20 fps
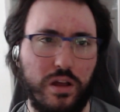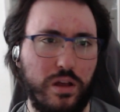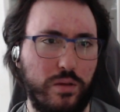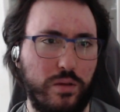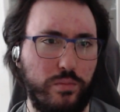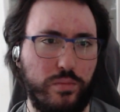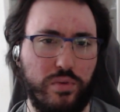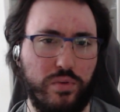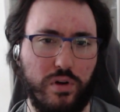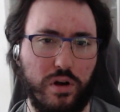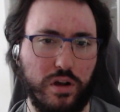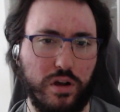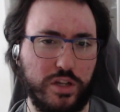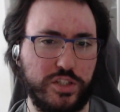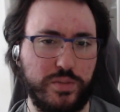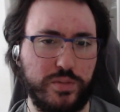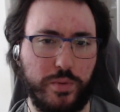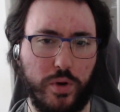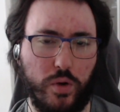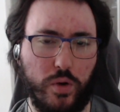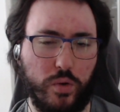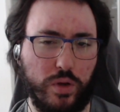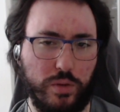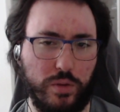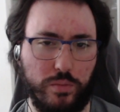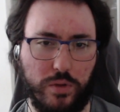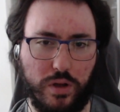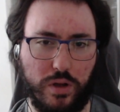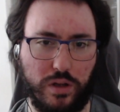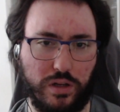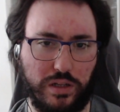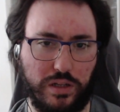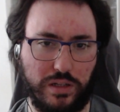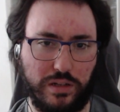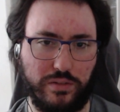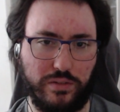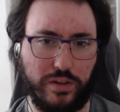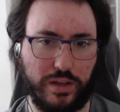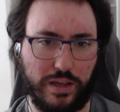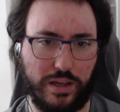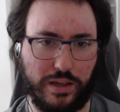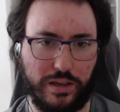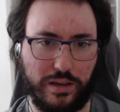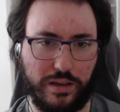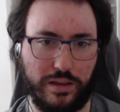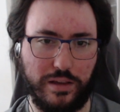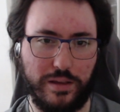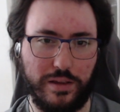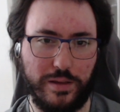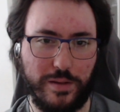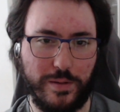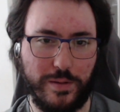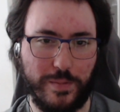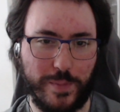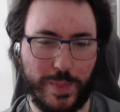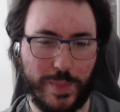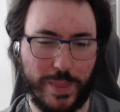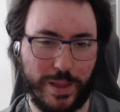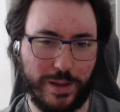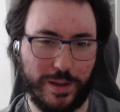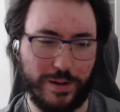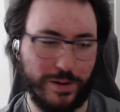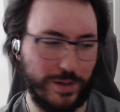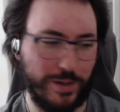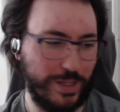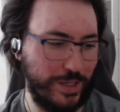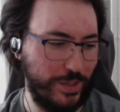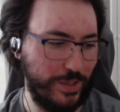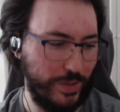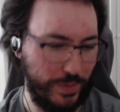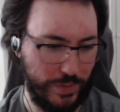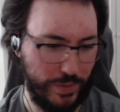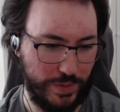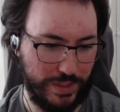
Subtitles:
Brock's Pokemon in the fucking cartoon.